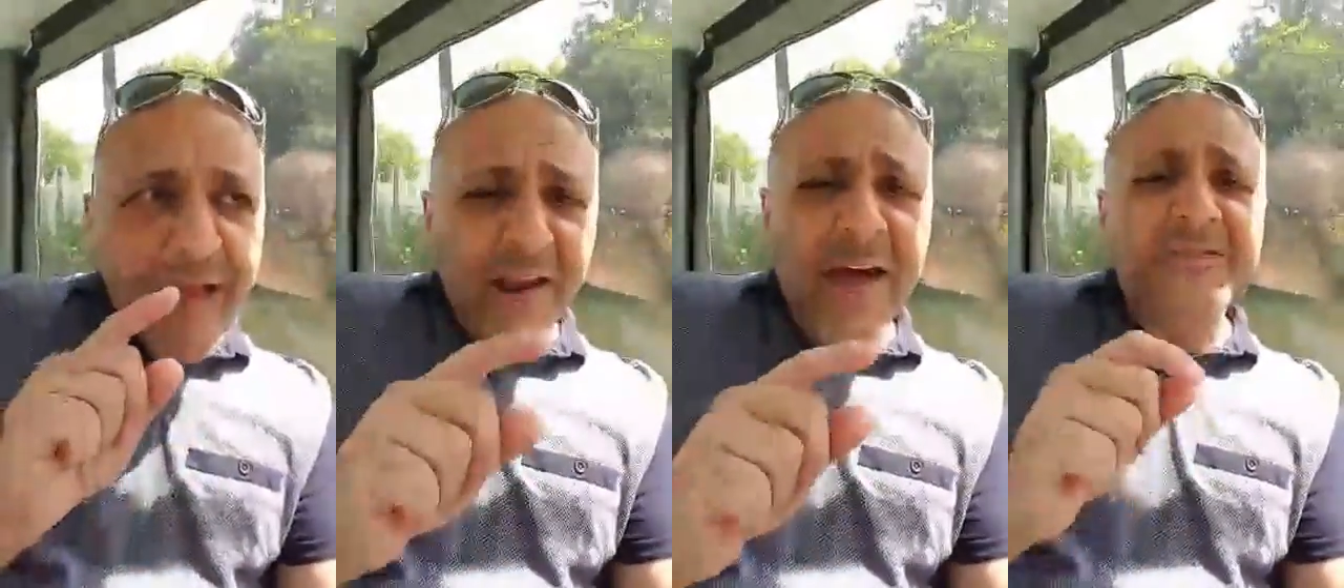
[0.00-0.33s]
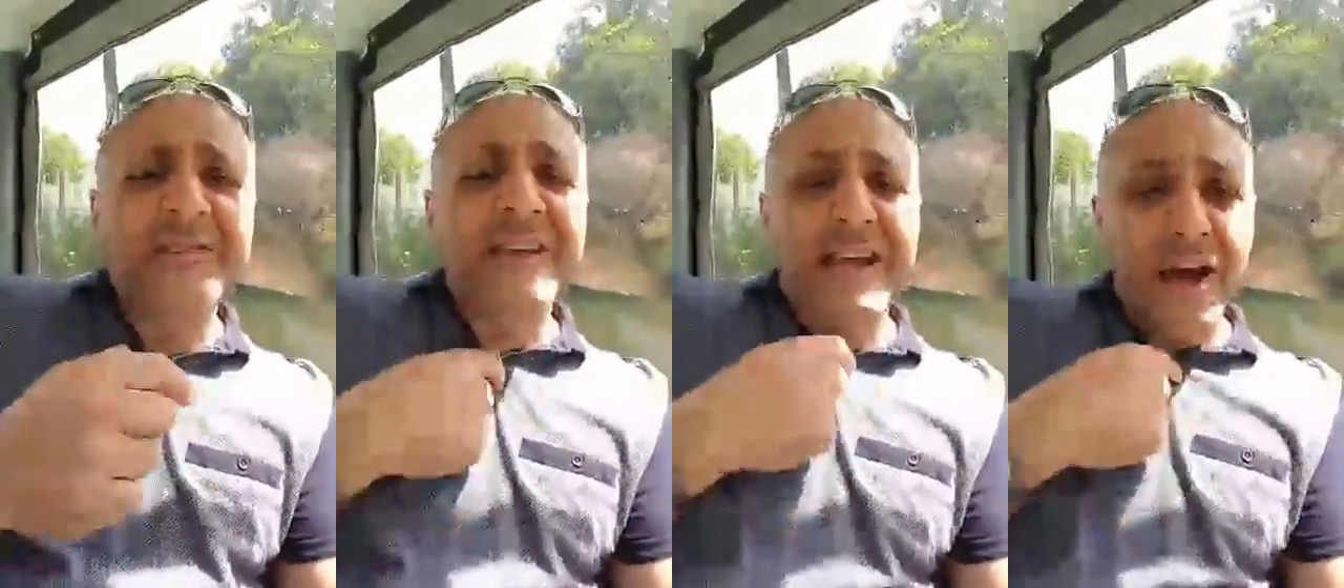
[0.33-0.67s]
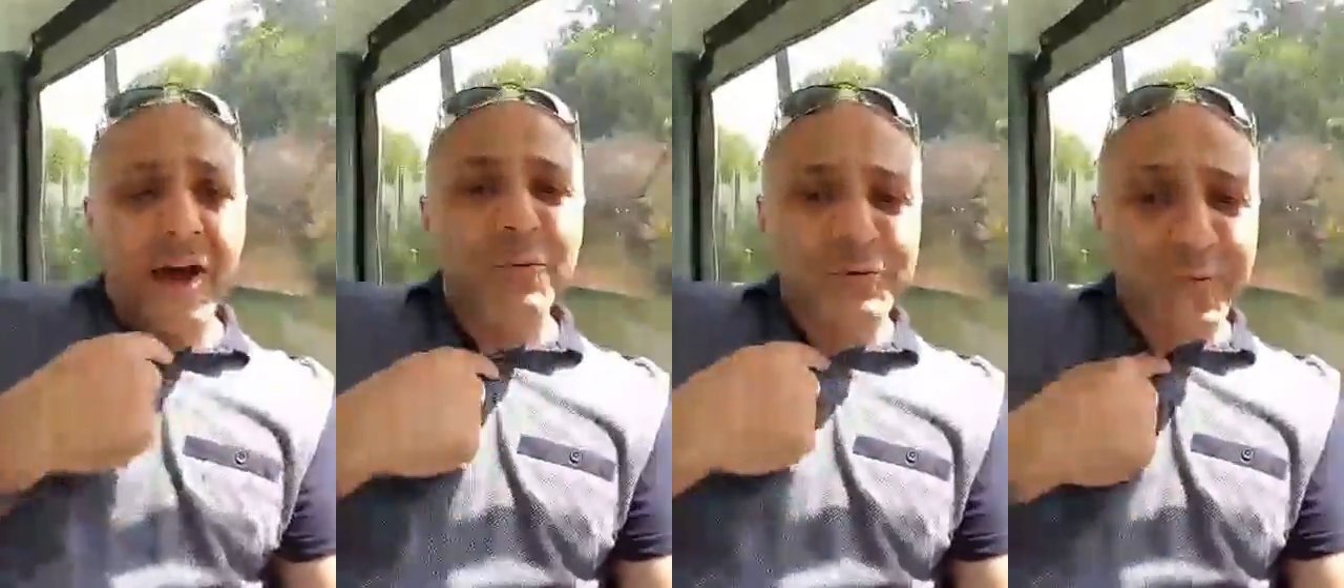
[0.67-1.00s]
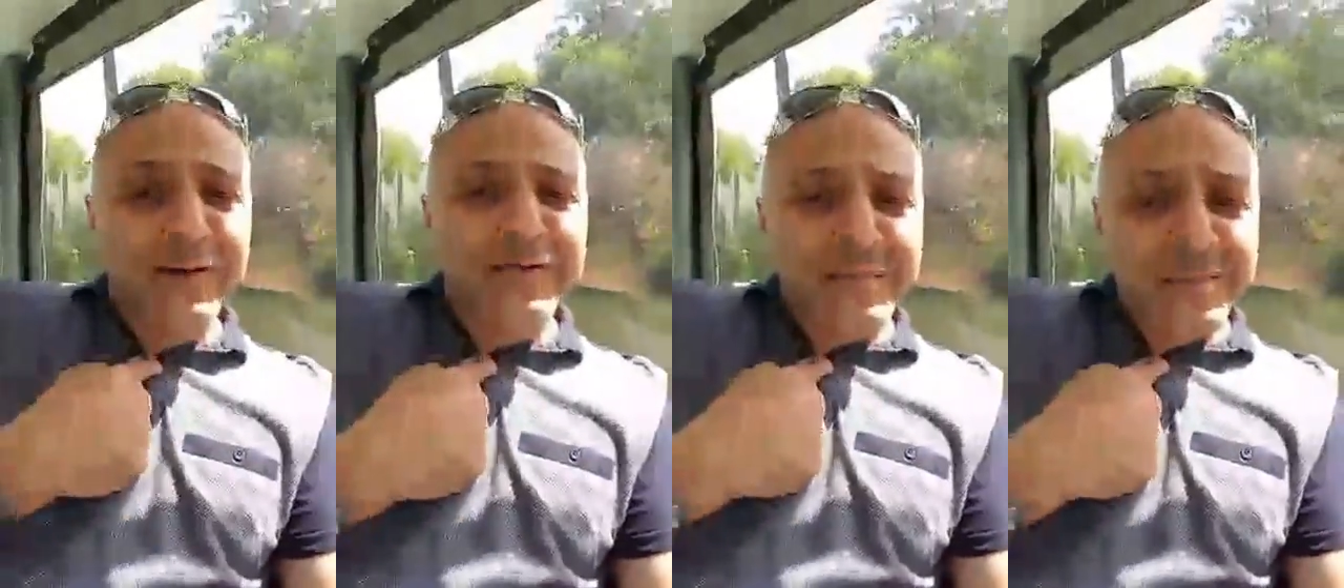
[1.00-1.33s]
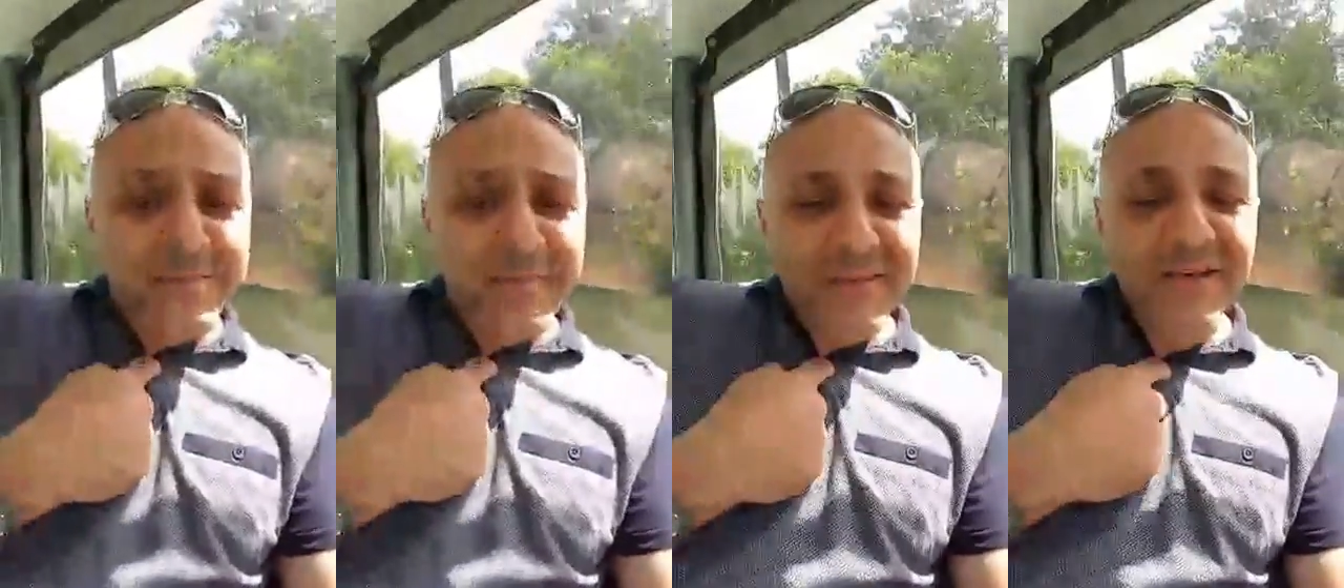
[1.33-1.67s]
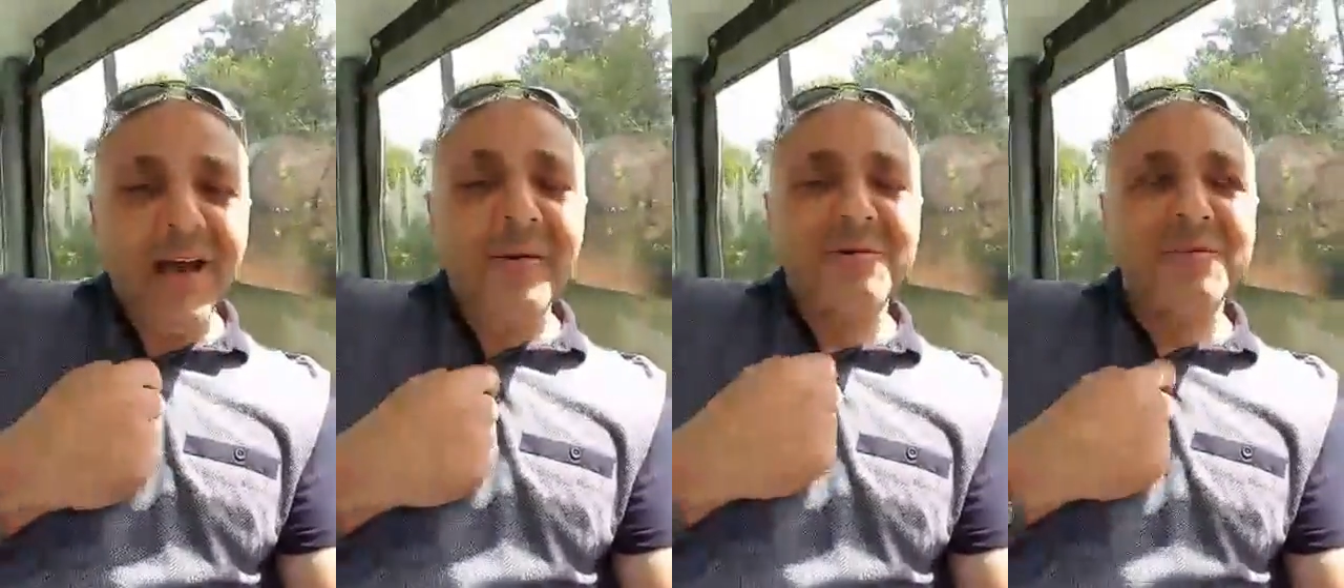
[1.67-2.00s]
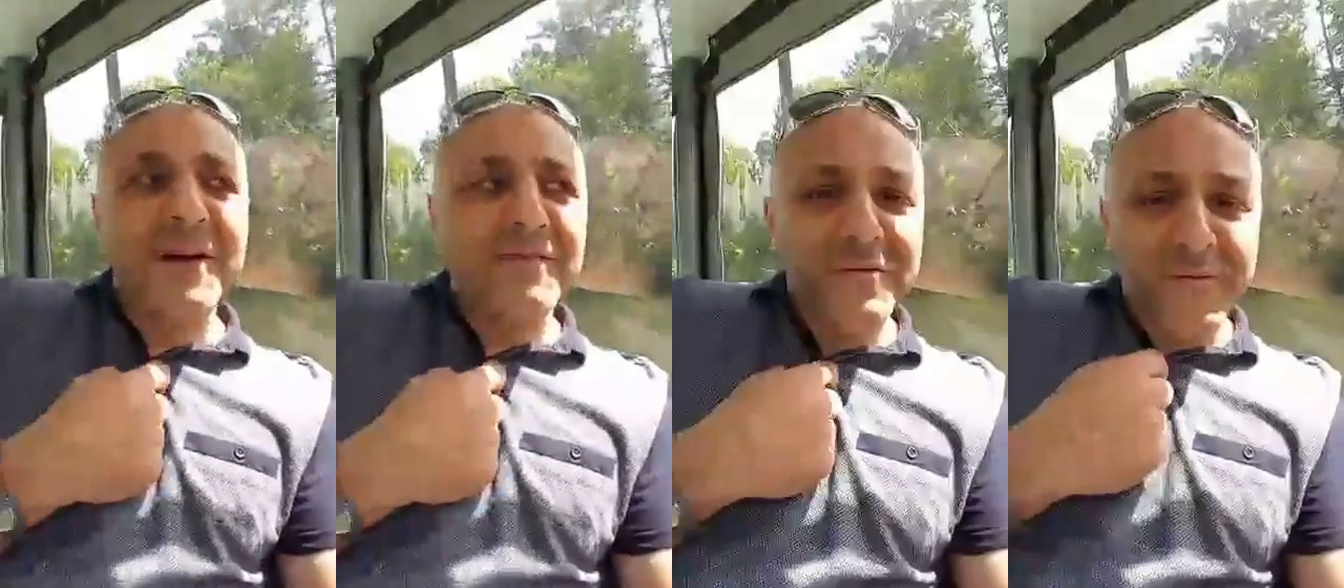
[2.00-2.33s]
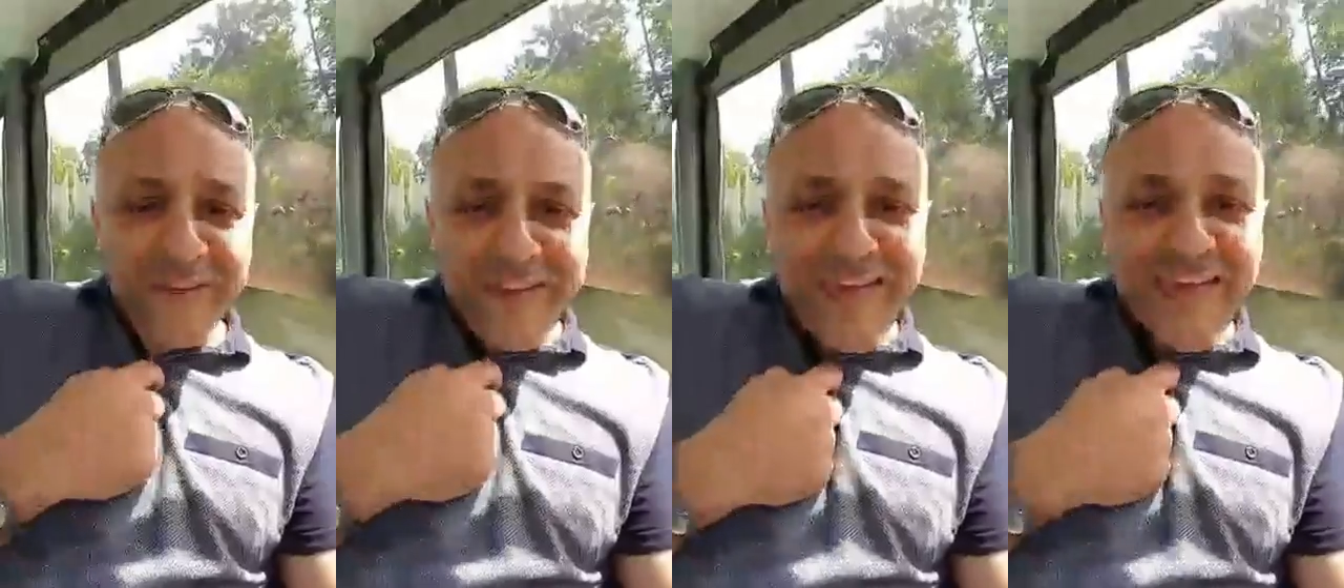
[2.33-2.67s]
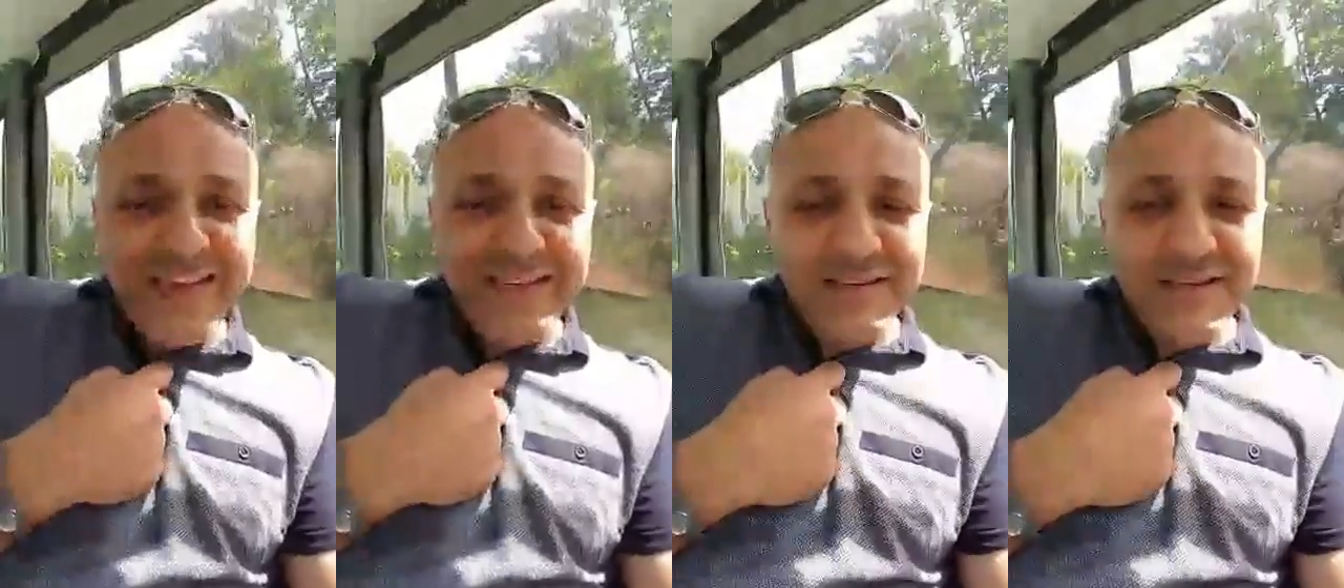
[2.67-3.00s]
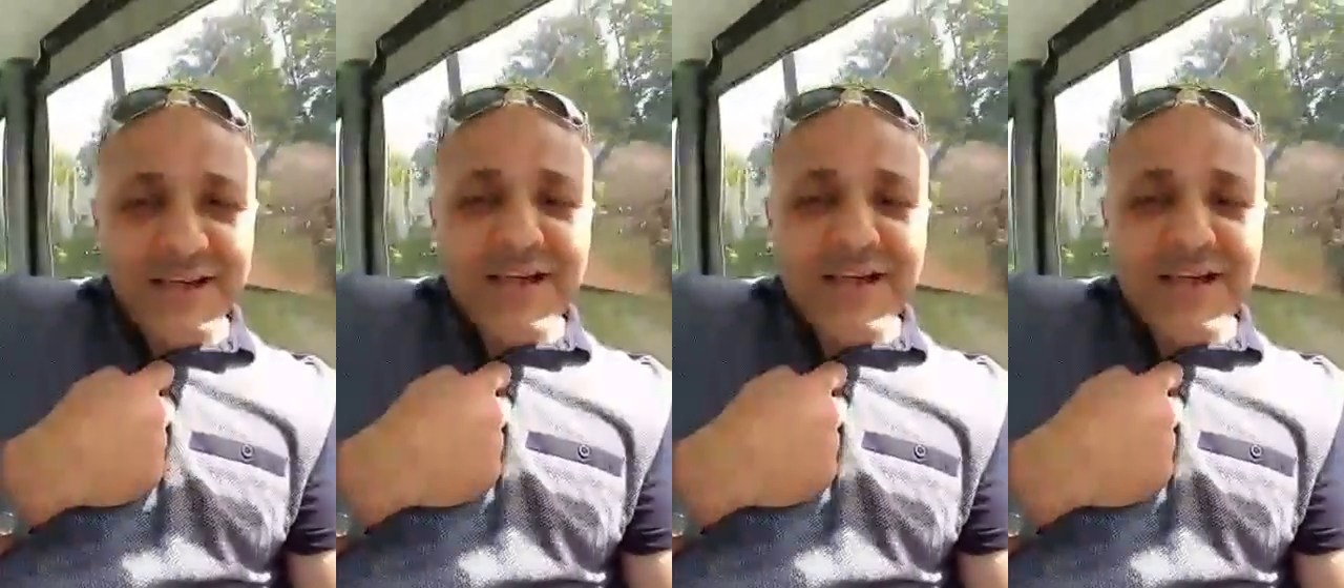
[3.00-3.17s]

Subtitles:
And I have to say, I was one of them. I was one of them for years.